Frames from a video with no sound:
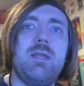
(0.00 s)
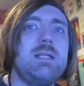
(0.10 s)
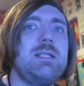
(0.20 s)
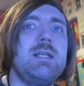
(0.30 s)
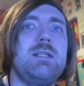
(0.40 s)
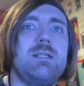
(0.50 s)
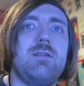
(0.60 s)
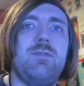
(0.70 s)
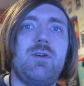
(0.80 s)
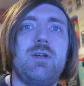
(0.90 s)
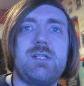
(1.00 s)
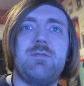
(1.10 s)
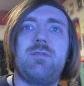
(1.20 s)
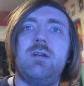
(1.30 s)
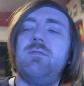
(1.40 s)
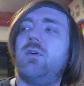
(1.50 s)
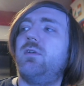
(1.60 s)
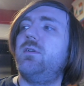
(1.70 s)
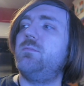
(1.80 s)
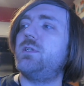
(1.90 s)
this is the first of three
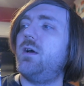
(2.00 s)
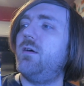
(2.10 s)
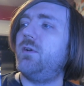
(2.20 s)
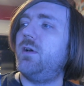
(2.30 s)
volumes of